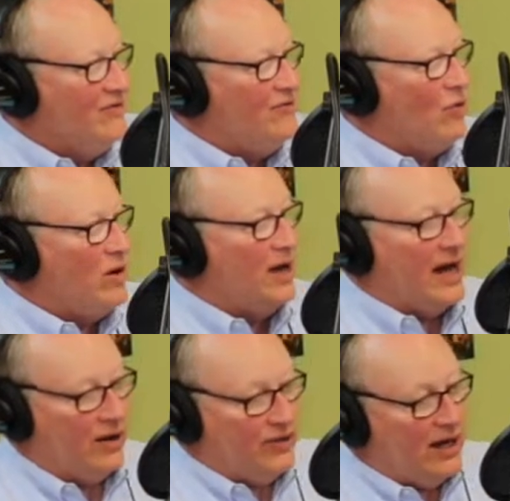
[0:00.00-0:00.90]
for
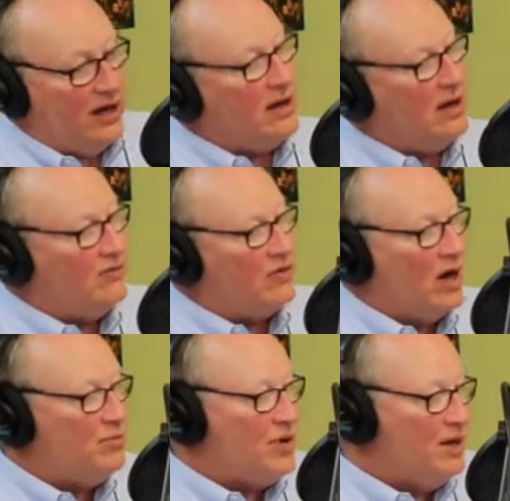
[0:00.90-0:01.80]
healthcare and for
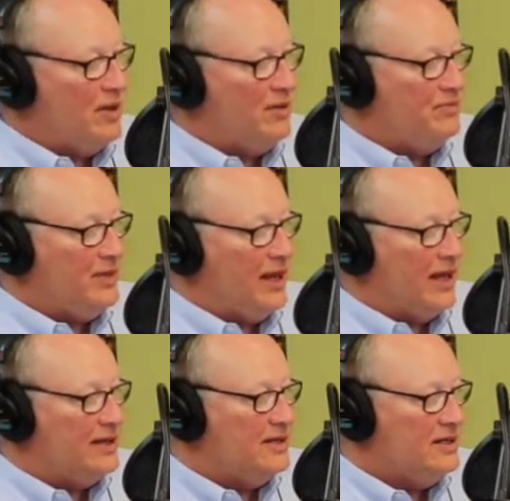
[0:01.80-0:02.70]
our premium,
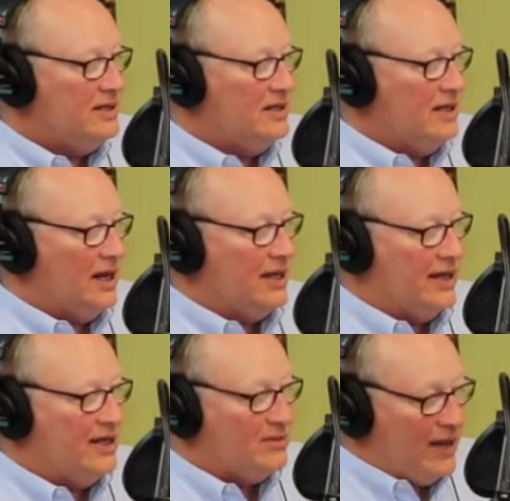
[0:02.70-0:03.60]
and
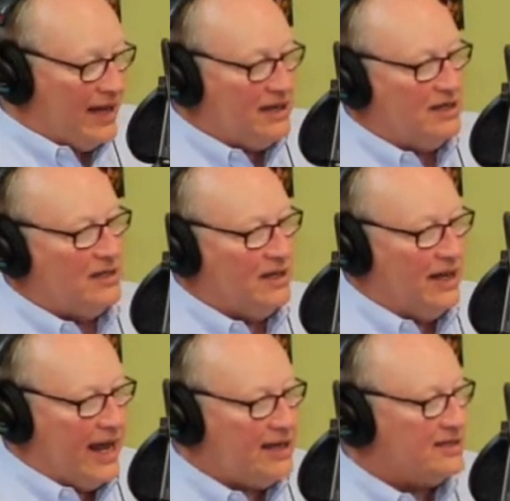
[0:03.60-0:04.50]
they demand
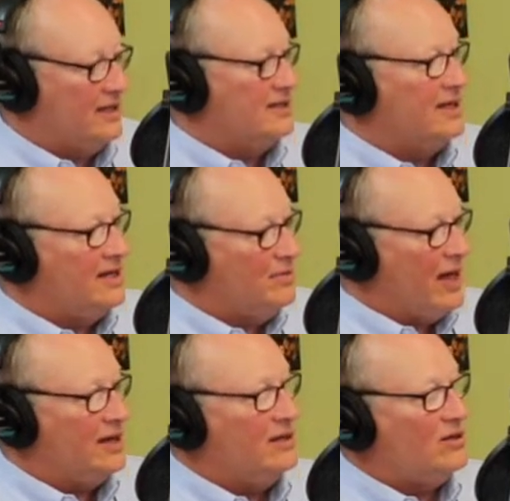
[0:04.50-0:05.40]
excellence. They
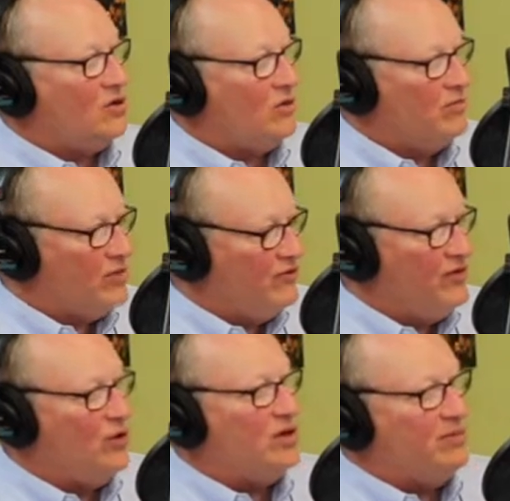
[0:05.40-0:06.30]
demand the
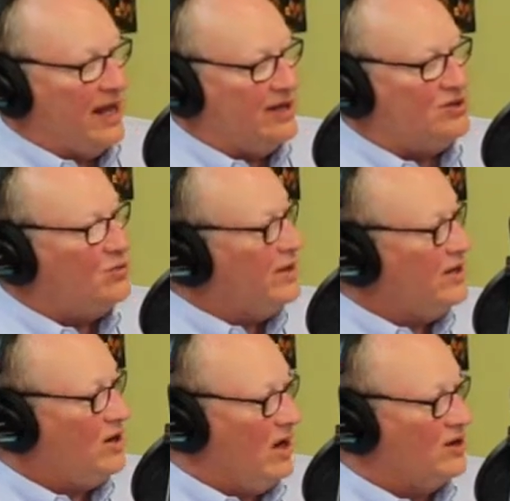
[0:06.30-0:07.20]
phone to be answered when they
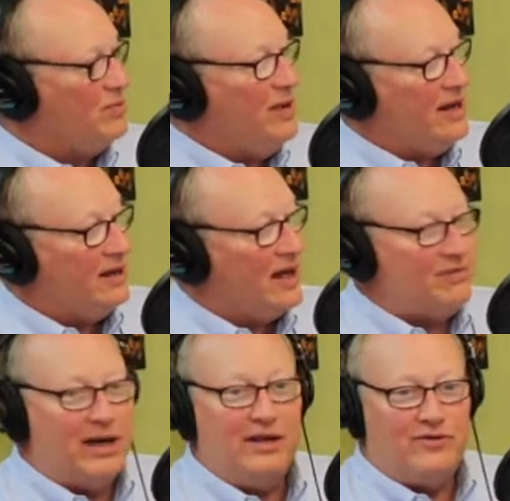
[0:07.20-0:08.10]
call. You're paying a lot of
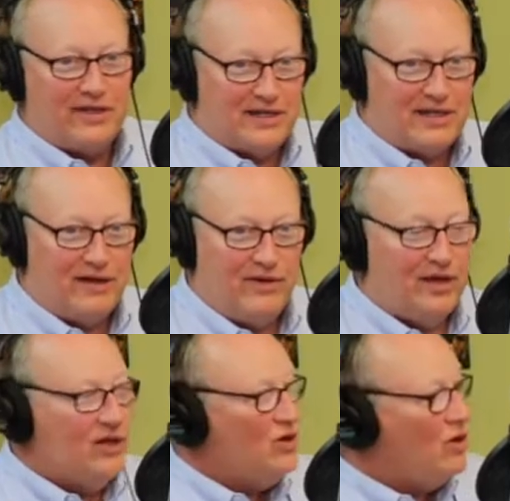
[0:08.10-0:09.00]
money for this stuff.
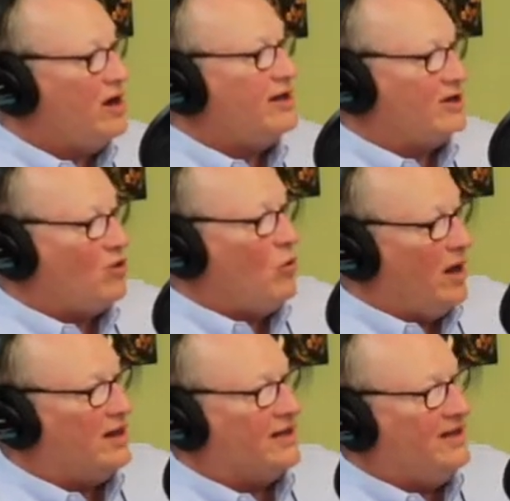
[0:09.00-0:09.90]
You ought to get
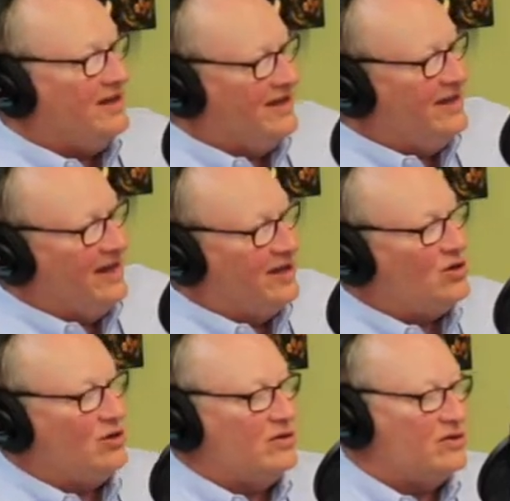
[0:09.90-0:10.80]
quality in
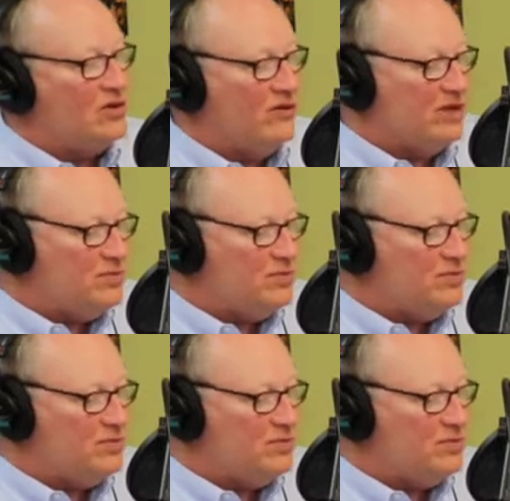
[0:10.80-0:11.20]
terms of service,